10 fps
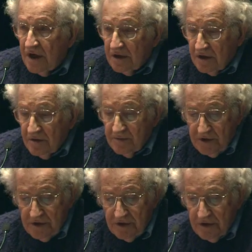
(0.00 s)

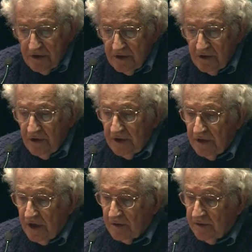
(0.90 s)
outcomes is going to
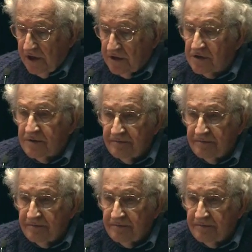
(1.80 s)
take place.